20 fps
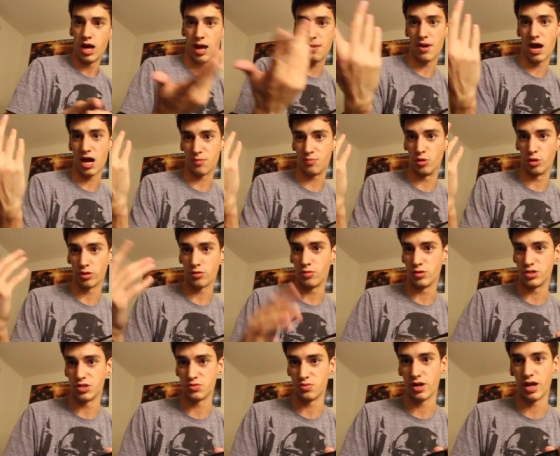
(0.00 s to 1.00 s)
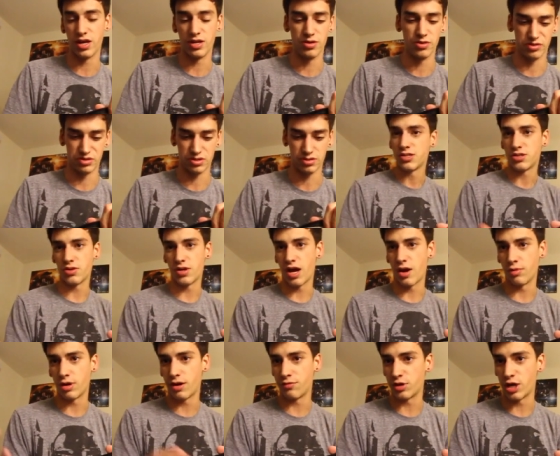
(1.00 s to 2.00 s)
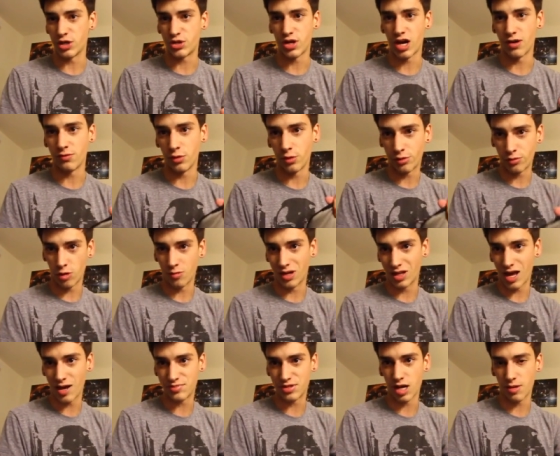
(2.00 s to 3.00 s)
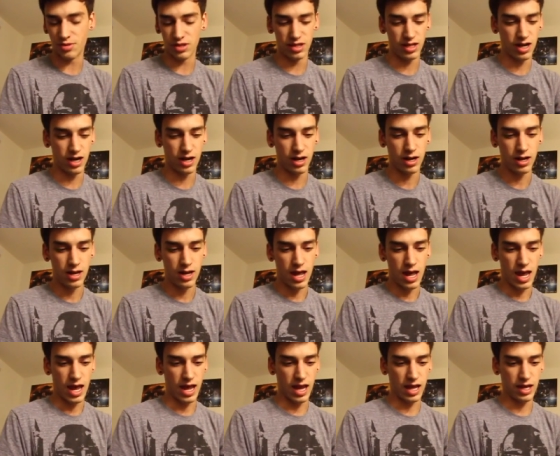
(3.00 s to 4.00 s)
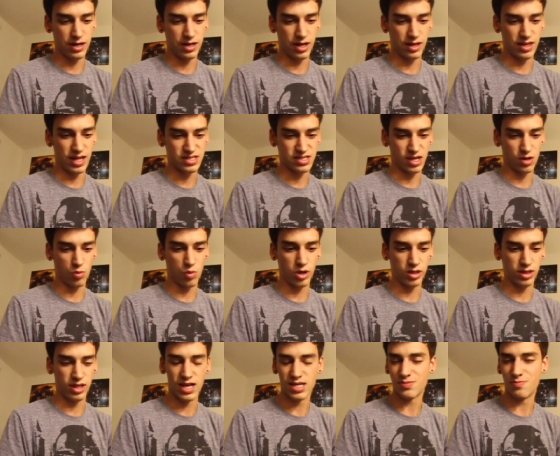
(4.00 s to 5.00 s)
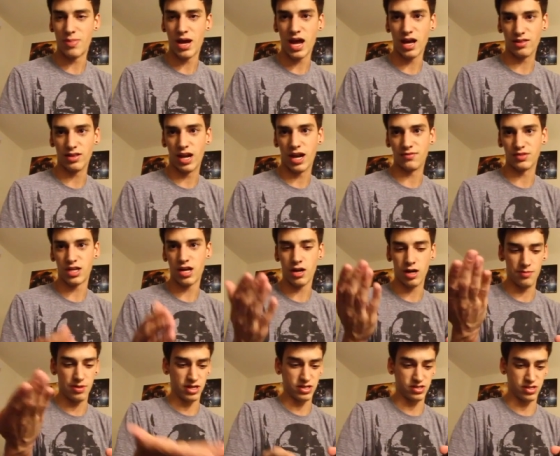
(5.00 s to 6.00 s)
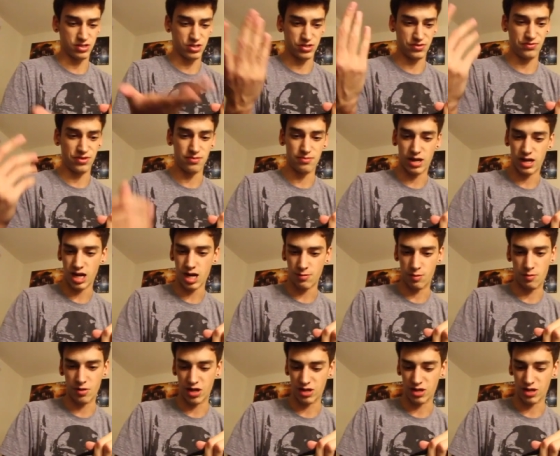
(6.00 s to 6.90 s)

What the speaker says: a MacBook, which is what I use. So yeah, whenever I travel, throw my laptop in there. And that's like one less bag that I have to carry, because it can just fit in my camera